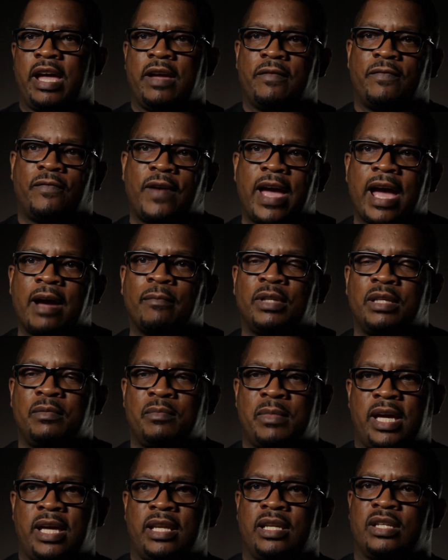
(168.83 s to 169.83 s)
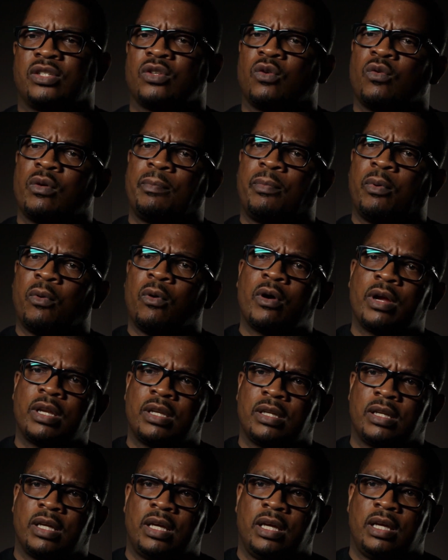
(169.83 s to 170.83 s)
a family man is so
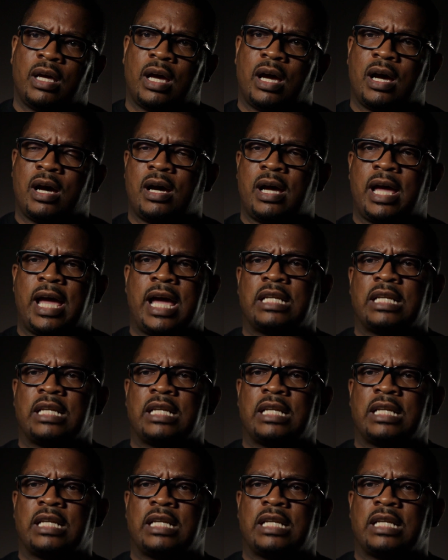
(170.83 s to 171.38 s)
important uh,